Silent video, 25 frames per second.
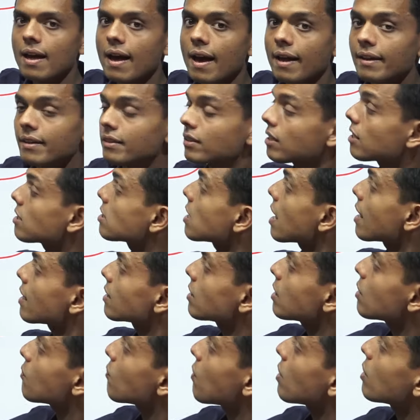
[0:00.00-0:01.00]
And there is
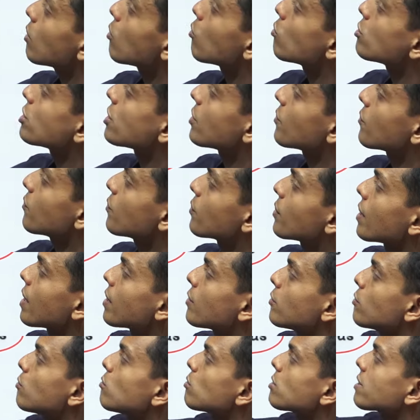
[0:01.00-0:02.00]
another one logic you
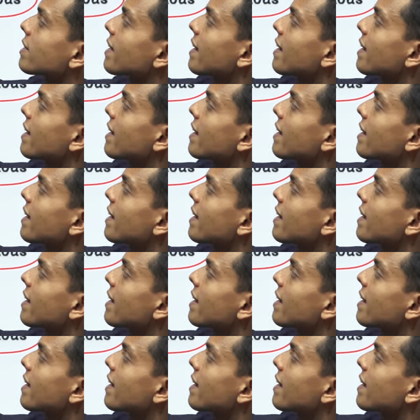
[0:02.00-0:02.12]
can use.